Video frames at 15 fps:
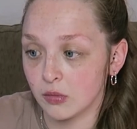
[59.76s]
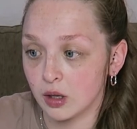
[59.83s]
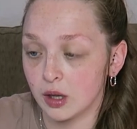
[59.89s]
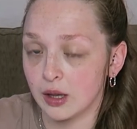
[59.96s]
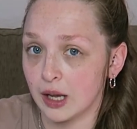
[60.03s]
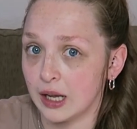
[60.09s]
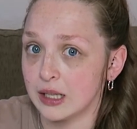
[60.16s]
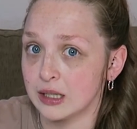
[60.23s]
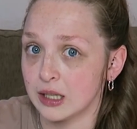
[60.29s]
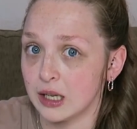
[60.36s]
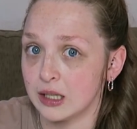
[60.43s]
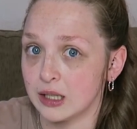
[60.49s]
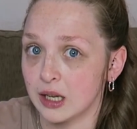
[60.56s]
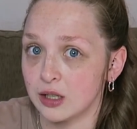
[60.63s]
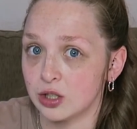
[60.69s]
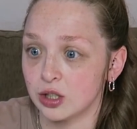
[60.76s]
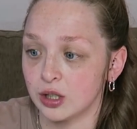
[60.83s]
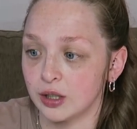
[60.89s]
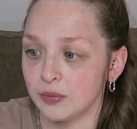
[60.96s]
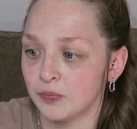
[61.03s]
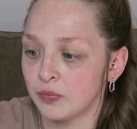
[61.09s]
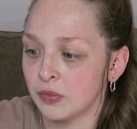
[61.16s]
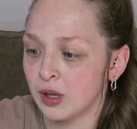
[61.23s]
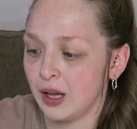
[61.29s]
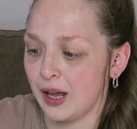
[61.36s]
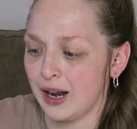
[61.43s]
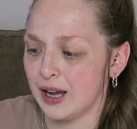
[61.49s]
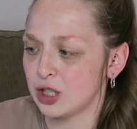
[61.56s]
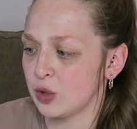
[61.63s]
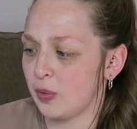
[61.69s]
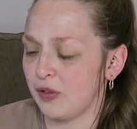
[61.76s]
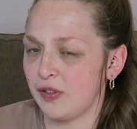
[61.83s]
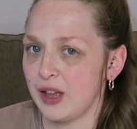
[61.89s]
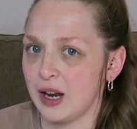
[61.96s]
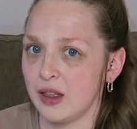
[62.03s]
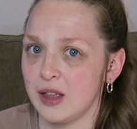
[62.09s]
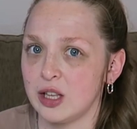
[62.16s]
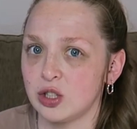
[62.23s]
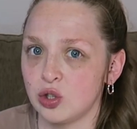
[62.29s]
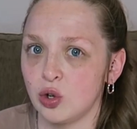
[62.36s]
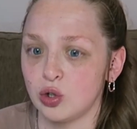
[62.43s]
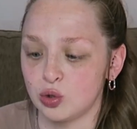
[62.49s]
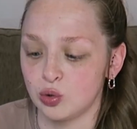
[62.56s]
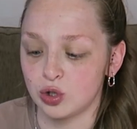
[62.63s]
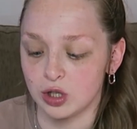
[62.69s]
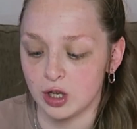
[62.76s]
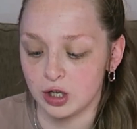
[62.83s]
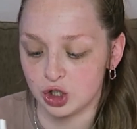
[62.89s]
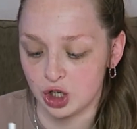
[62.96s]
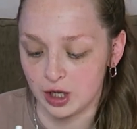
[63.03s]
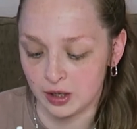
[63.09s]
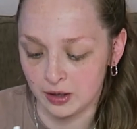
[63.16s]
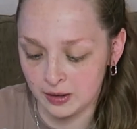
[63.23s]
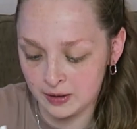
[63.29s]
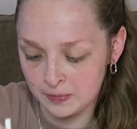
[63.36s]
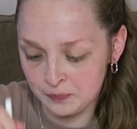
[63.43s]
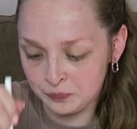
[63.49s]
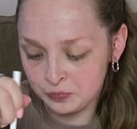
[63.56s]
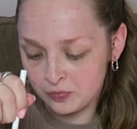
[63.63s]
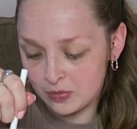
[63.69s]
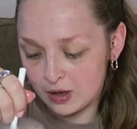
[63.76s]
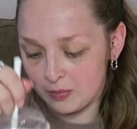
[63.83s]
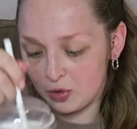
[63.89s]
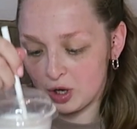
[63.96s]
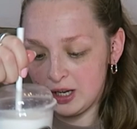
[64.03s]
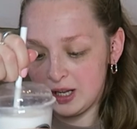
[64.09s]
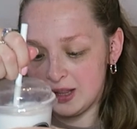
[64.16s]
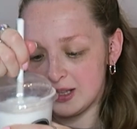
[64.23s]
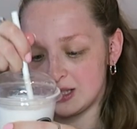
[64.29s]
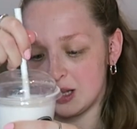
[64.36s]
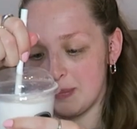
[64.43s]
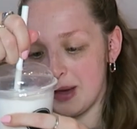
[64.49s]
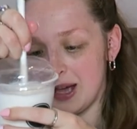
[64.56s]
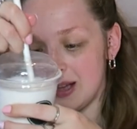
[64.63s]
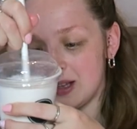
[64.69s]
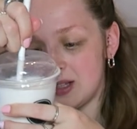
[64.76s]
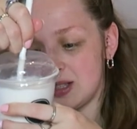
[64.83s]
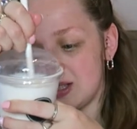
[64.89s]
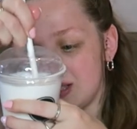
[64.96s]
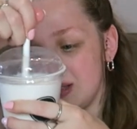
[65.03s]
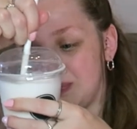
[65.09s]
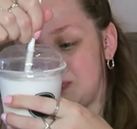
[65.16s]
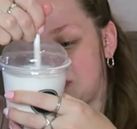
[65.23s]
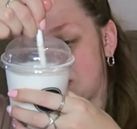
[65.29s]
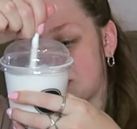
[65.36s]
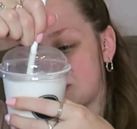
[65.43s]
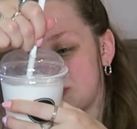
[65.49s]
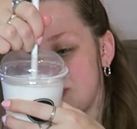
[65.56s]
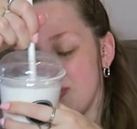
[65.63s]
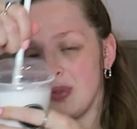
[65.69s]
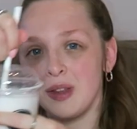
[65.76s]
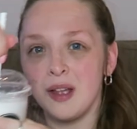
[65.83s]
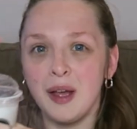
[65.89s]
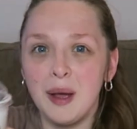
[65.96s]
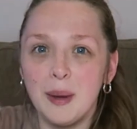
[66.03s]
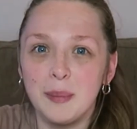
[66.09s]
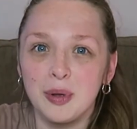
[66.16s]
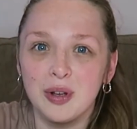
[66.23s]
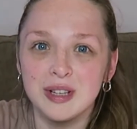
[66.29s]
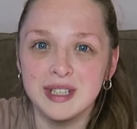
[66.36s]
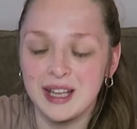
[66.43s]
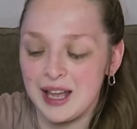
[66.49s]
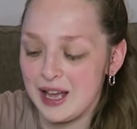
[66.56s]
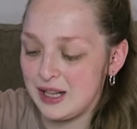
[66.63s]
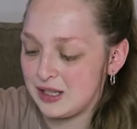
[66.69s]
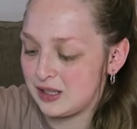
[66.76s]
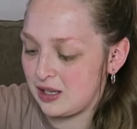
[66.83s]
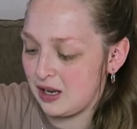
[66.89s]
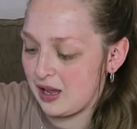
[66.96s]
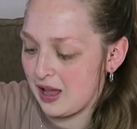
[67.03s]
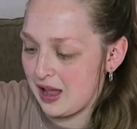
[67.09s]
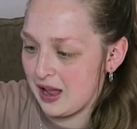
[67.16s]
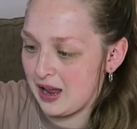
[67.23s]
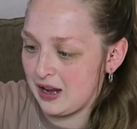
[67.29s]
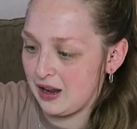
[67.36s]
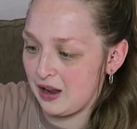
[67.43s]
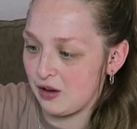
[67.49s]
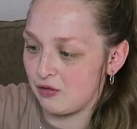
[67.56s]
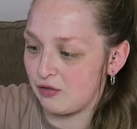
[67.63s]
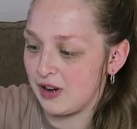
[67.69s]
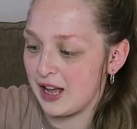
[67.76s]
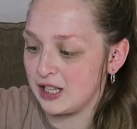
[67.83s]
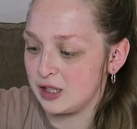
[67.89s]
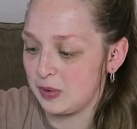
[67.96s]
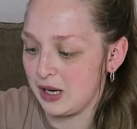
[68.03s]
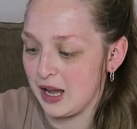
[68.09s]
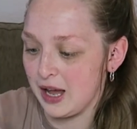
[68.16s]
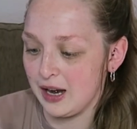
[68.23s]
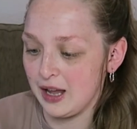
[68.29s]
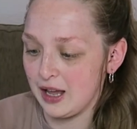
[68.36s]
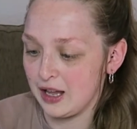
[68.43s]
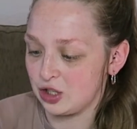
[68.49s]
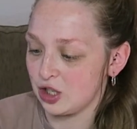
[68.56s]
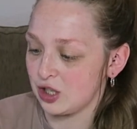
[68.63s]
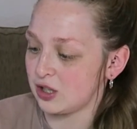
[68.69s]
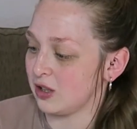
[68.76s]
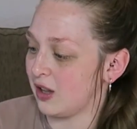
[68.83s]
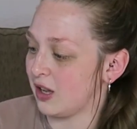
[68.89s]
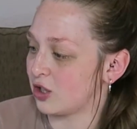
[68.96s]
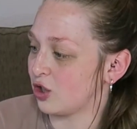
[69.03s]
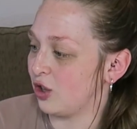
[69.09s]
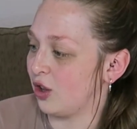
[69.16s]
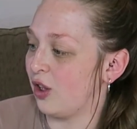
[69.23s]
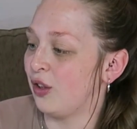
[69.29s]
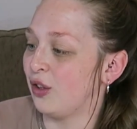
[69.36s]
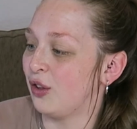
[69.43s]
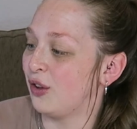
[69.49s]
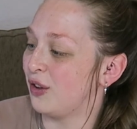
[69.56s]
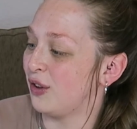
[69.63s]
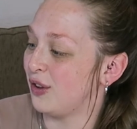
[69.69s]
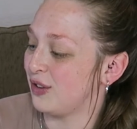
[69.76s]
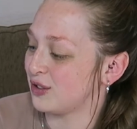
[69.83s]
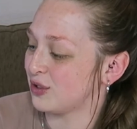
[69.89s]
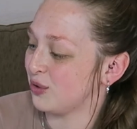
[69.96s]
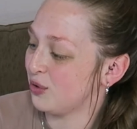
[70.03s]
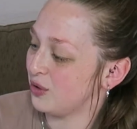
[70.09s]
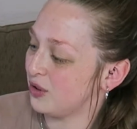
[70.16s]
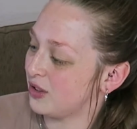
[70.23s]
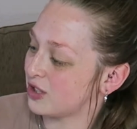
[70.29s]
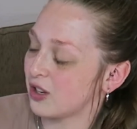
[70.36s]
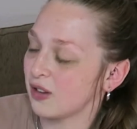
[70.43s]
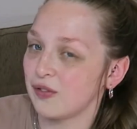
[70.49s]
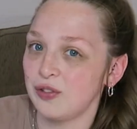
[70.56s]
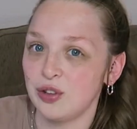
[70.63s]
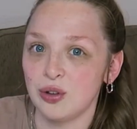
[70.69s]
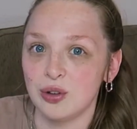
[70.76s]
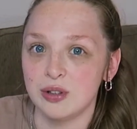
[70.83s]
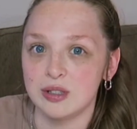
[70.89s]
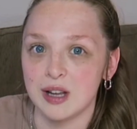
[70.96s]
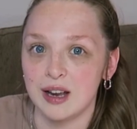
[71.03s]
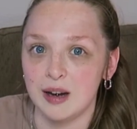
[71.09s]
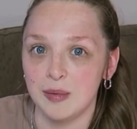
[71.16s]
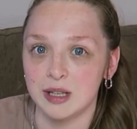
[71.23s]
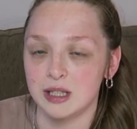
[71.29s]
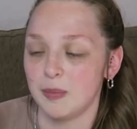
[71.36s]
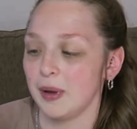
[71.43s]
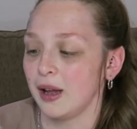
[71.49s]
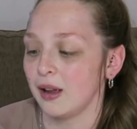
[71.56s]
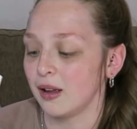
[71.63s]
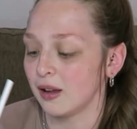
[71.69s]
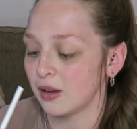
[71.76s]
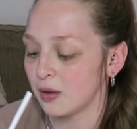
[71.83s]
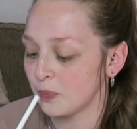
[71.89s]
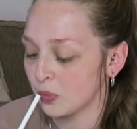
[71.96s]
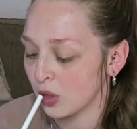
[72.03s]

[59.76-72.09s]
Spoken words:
That is nice actually, and I actually prefer it that it's not so slushy. I'm give this a mix because I can't see any raspberry in it. It just literally looks, oh, there's a few tiny bits of pink.